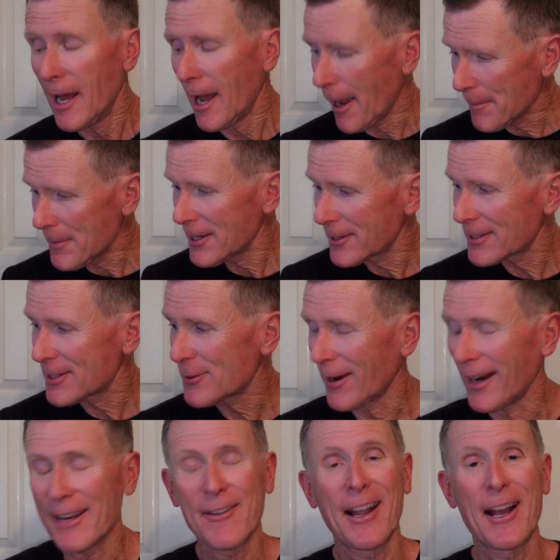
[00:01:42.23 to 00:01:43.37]
I'm here to try
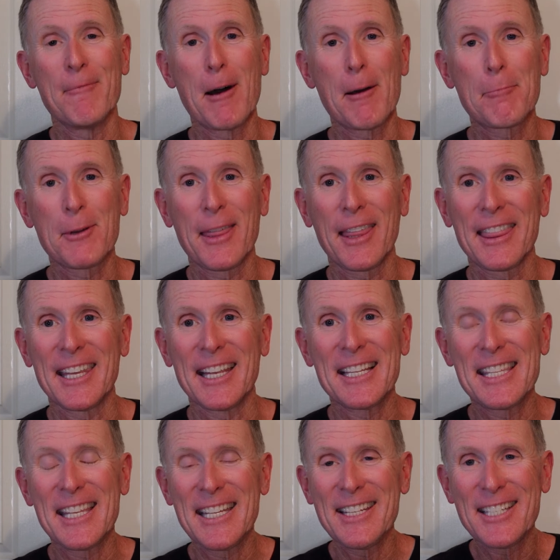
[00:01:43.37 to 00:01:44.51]
to come up with the things
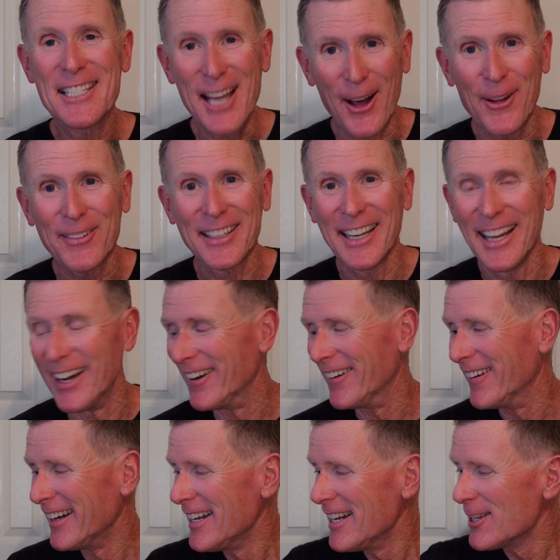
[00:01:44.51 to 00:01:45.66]
that you don't know.
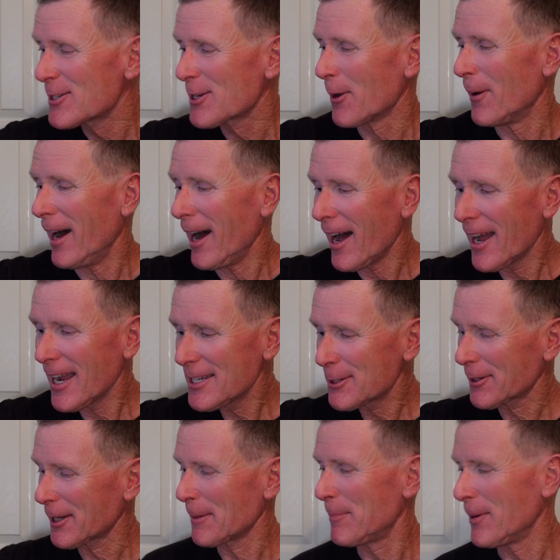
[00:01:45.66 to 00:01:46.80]
So I took
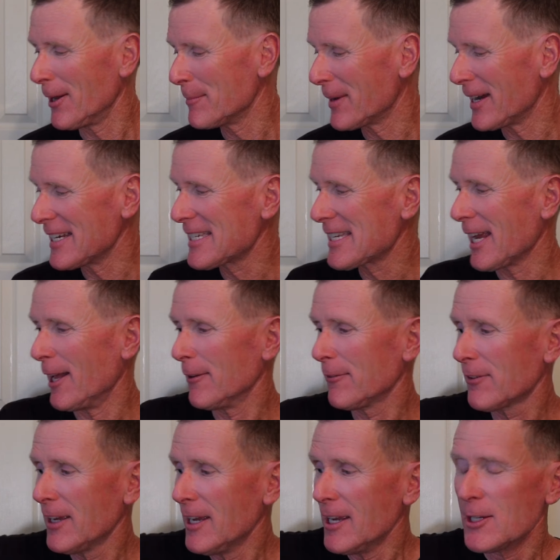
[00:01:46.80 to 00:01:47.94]
it upon
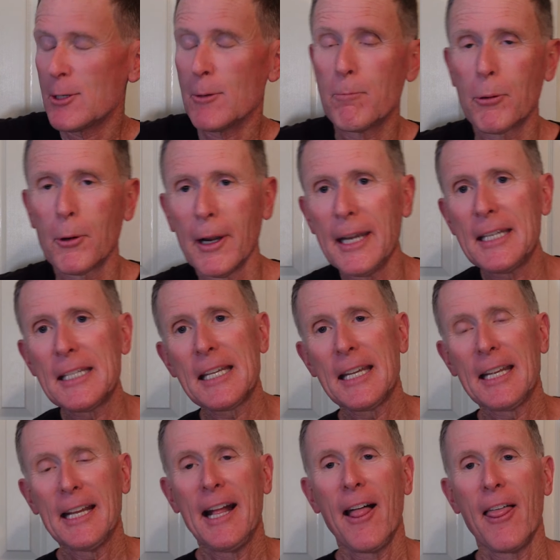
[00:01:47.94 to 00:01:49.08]
myself to print
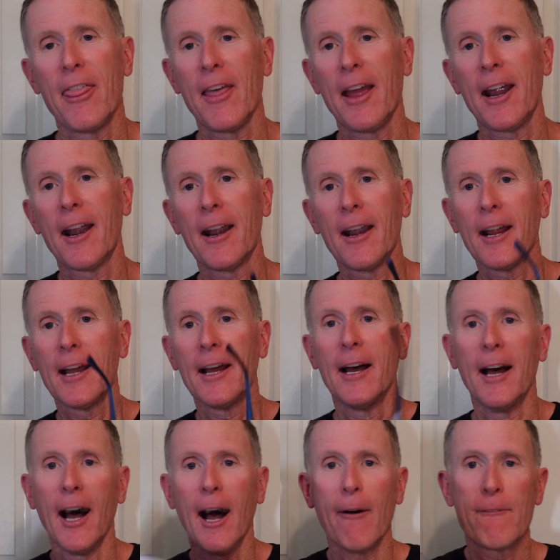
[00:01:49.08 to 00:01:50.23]
their
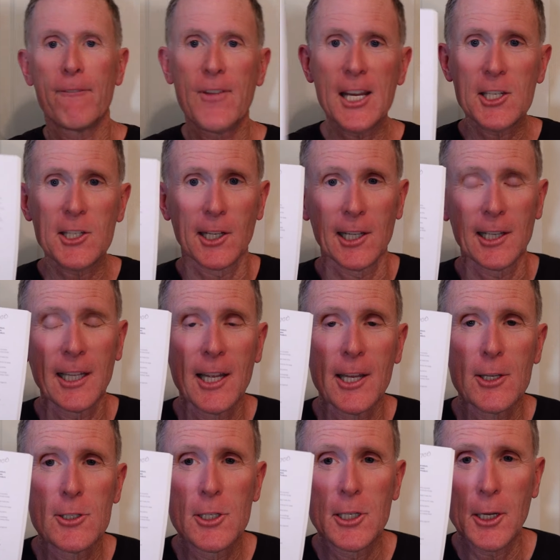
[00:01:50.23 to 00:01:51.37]
official
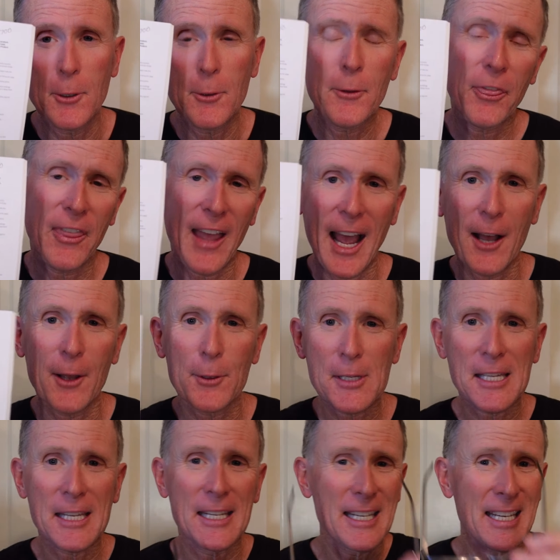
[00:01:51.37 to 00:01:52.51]

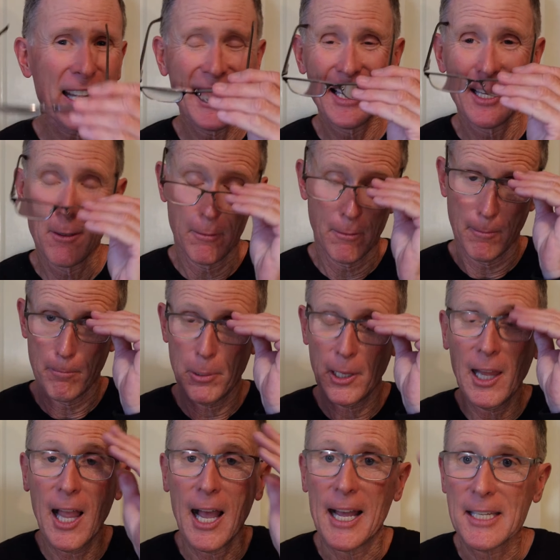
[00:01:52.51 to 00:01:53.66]
2,000
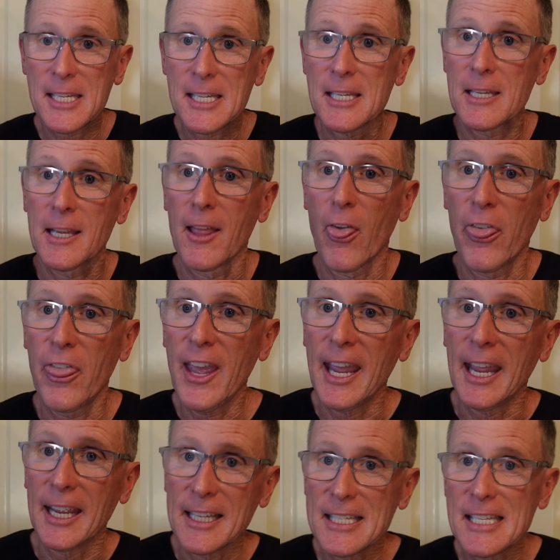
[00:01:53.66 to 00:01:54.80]
plus
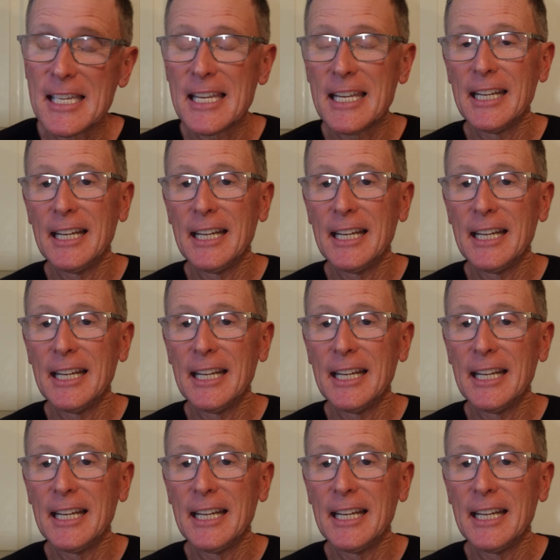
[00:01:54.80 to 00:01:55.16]
things